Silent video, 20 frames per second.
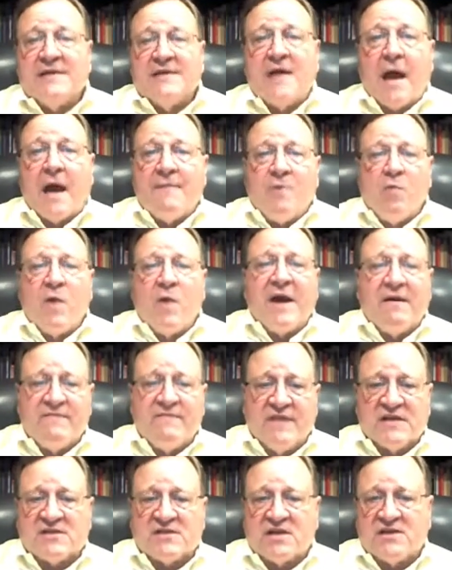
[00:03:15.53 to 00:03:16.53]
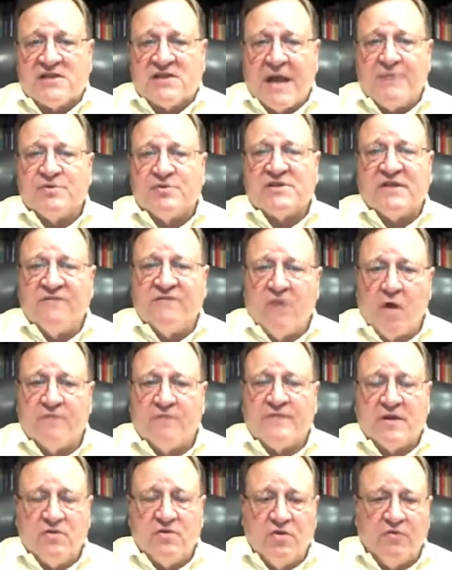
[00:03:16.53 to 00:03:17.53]
Now, I'm aware of this because I was
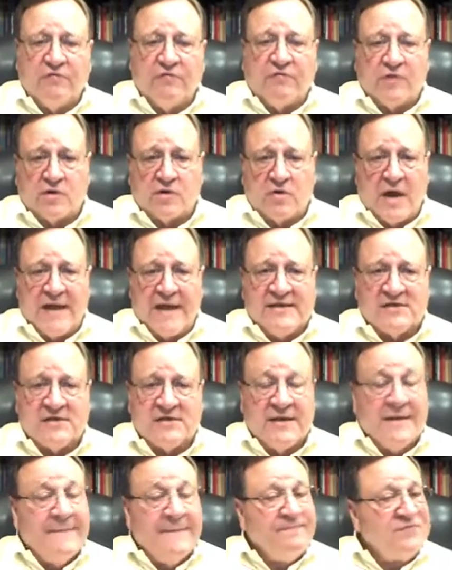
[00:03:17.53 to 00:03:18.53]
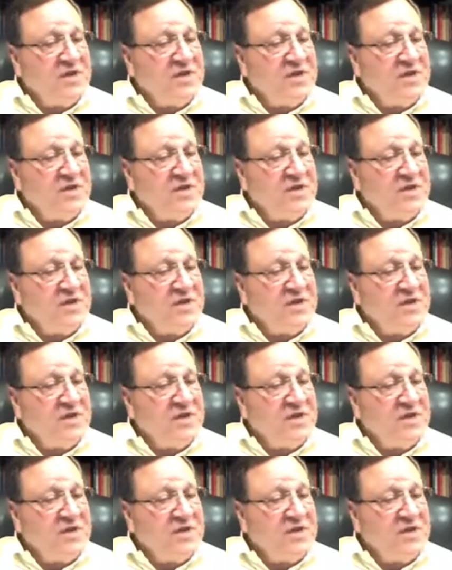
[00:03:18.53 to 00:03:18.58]
involved in Youth for Christ,